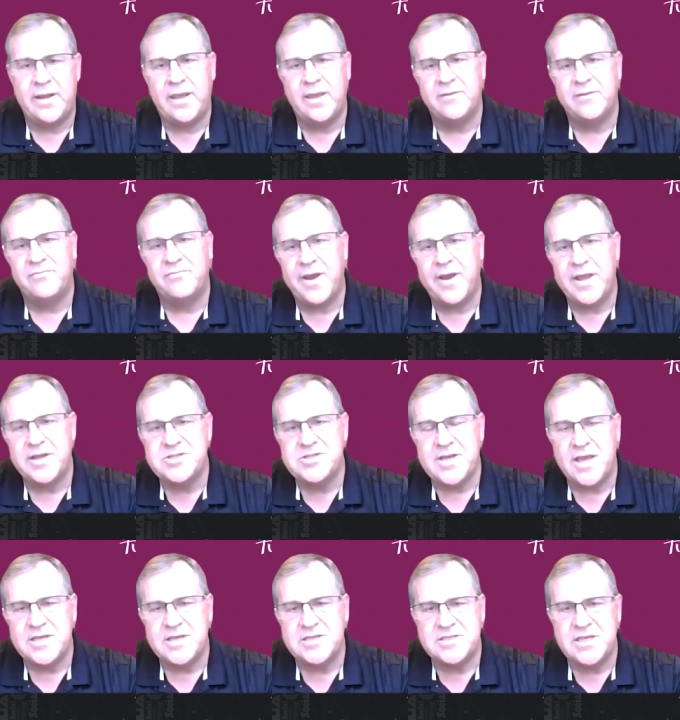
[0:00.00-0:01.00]
to give
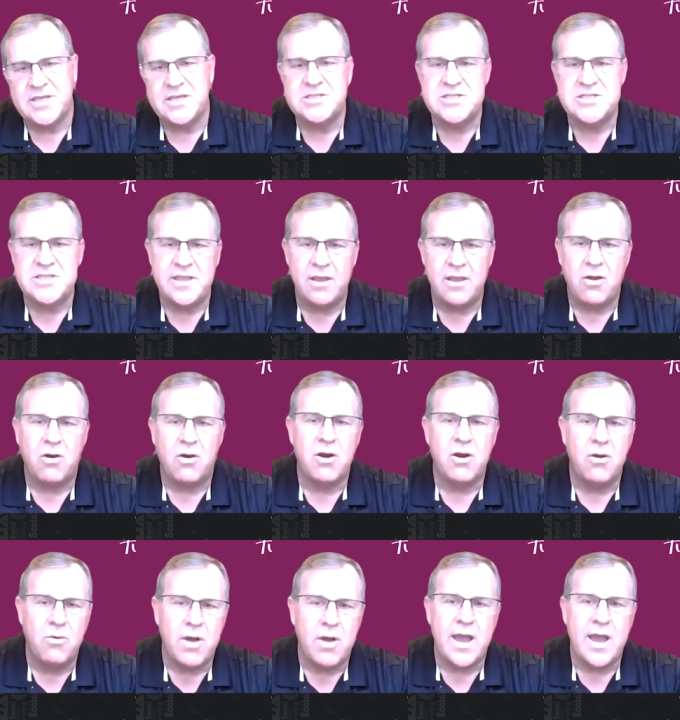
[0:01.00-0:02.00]
franchisees the
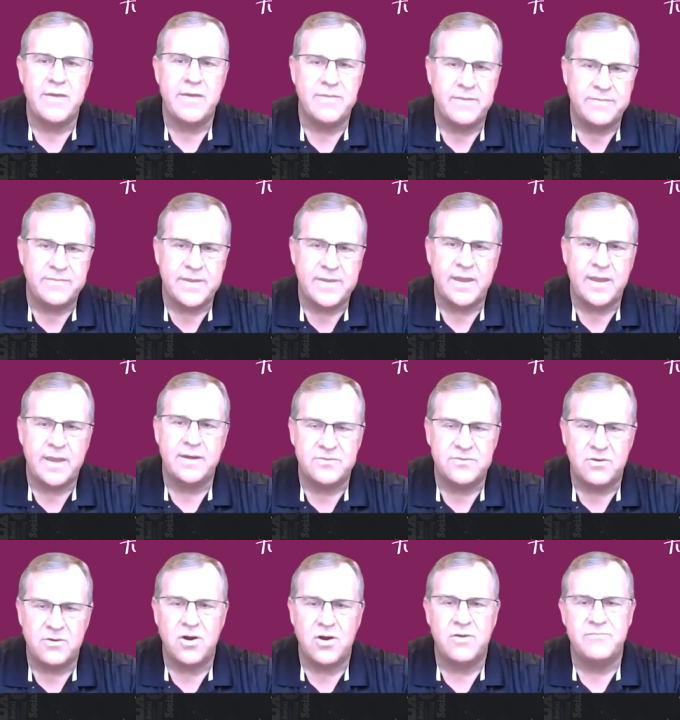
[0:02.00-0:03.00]
R O I that they
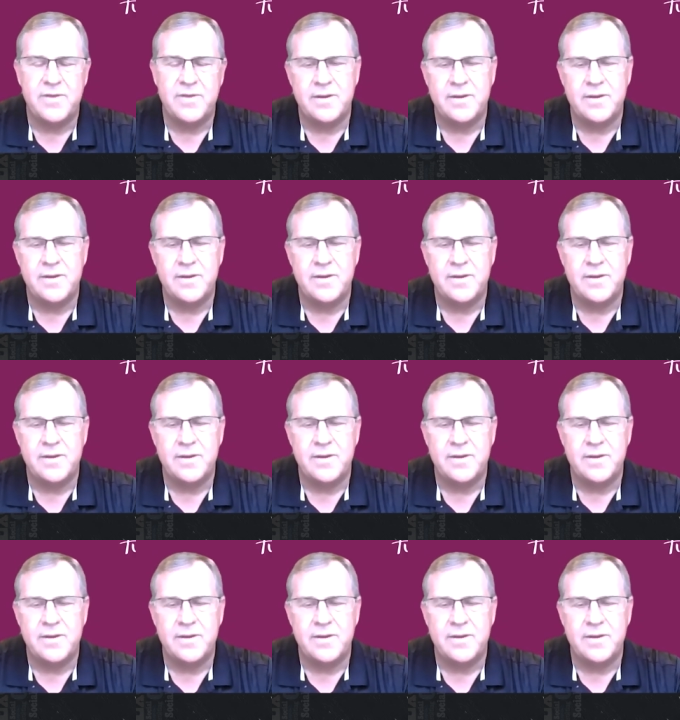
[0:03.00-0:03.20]
deserve.